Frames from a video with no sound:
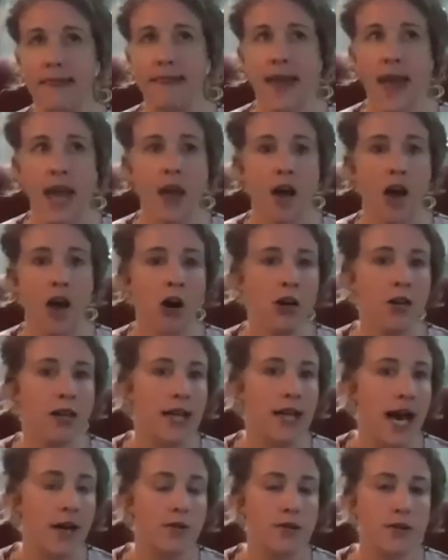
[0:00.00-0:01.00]
they aren't
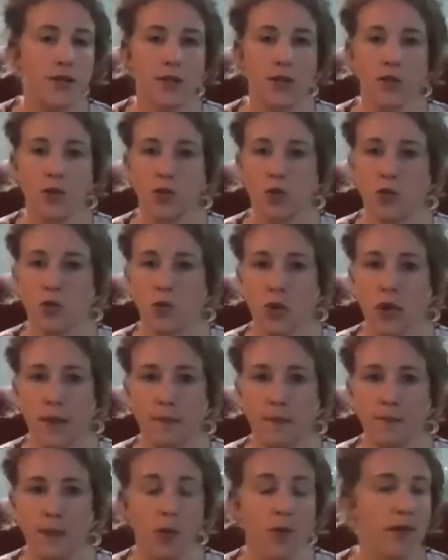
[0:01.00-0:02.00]
allowed to
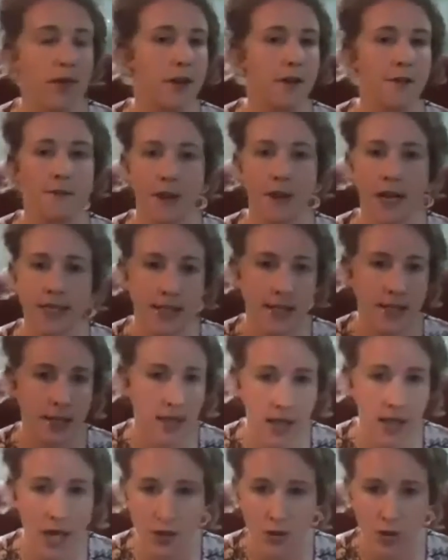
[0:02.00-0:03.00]
be with their friends in the
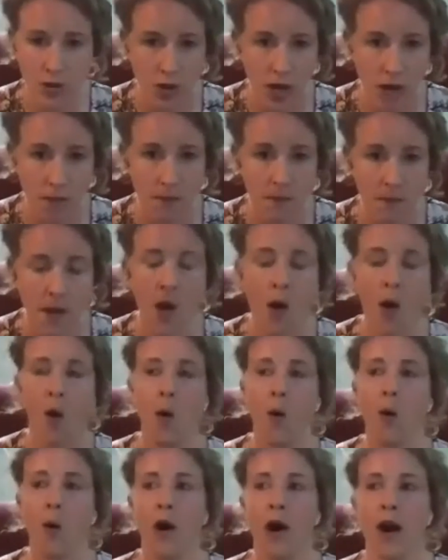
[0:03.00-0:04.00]
lunchroom.
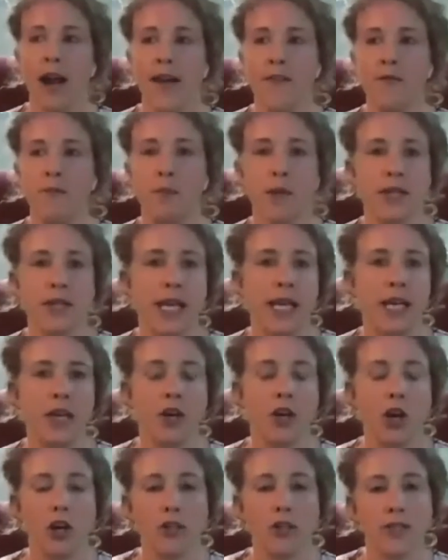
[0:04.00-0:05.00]
Or if bullying
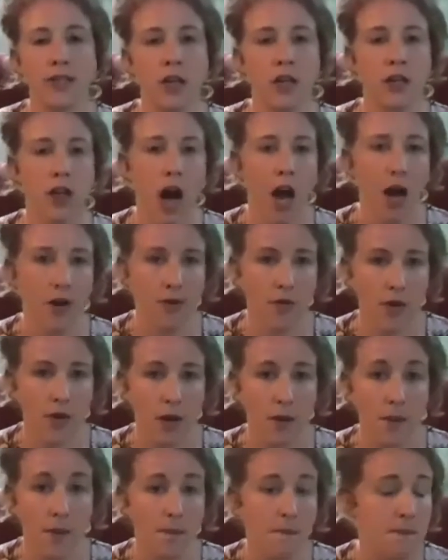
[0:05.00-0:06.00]
occurs in a locker
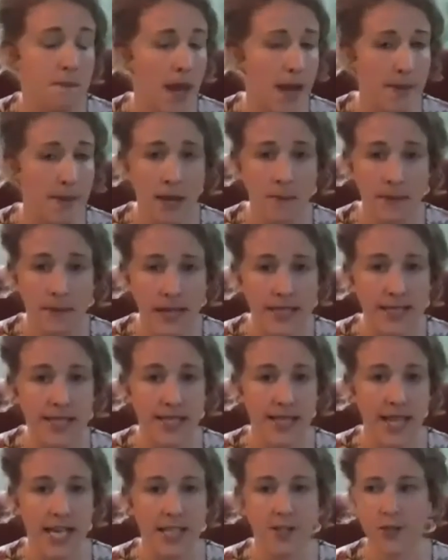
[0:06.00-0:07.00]
room, maybe it means
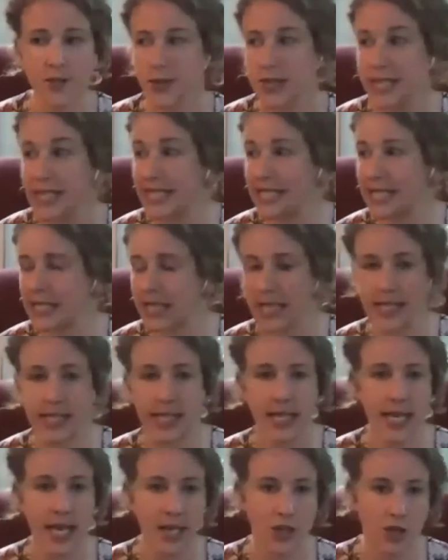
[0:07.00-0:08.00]
that that student
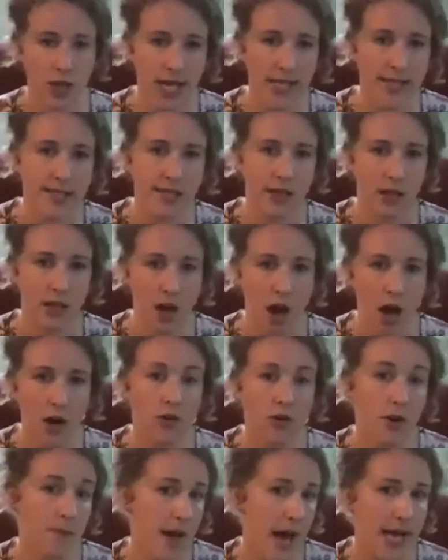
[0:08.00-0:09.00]
doesn't get dressed in the locker
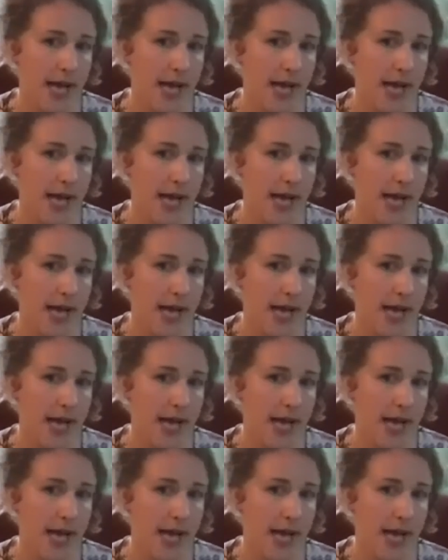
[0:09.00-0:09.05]
room